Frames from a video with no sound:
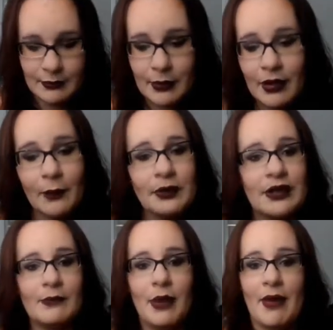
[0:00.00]
Maybe I'll put
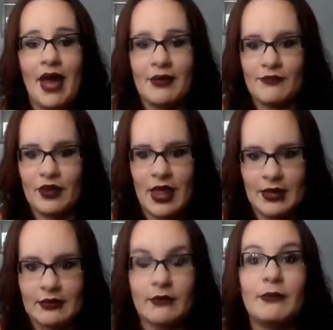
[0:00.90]
it in my bag for,
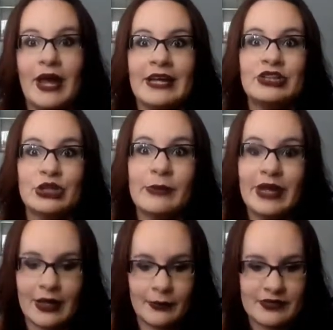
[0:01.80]
like, my extra
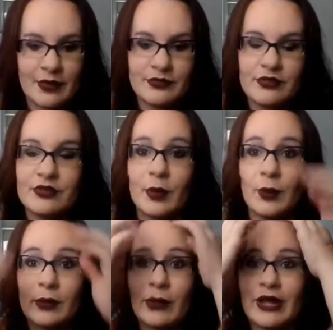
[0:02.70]
makeup. Because I was using
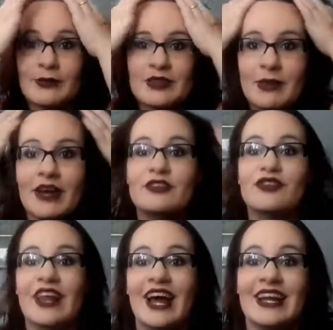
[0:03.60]
one of my Ipsy bags
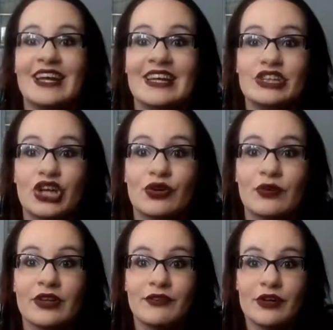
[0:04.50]
for that in
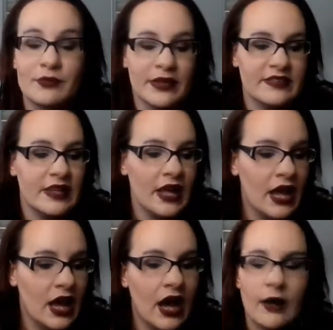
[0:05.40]
general in the first place.
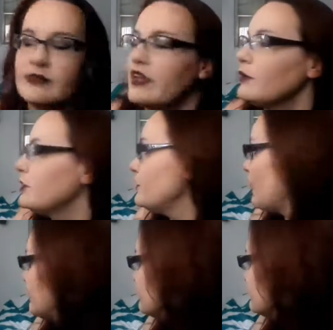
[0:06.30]
Um, Taylor, what do you
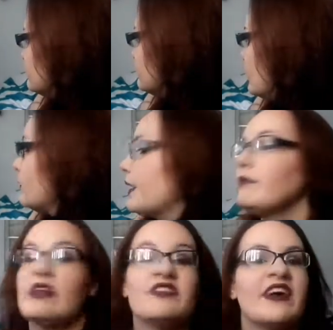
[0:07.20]
have? Okay,
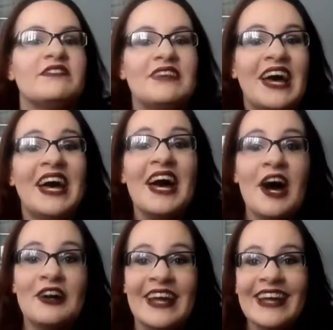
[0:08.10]
that's fine.
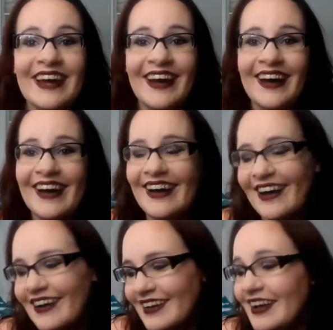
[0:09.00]
Okay.
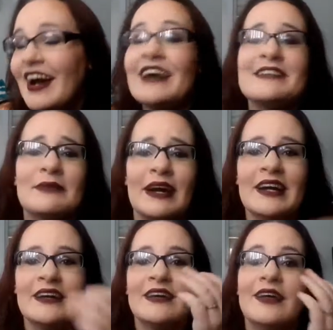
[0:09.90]
I
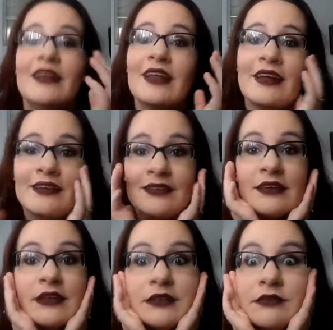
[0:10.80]
swear. Ladies.
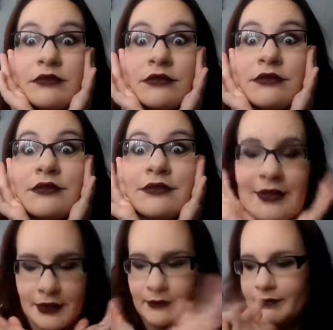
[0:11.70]
Mm,
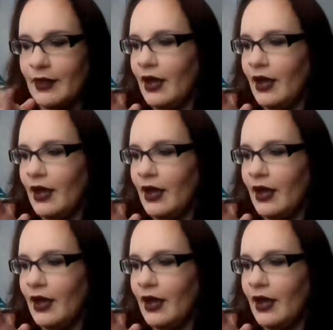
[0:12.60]
okay.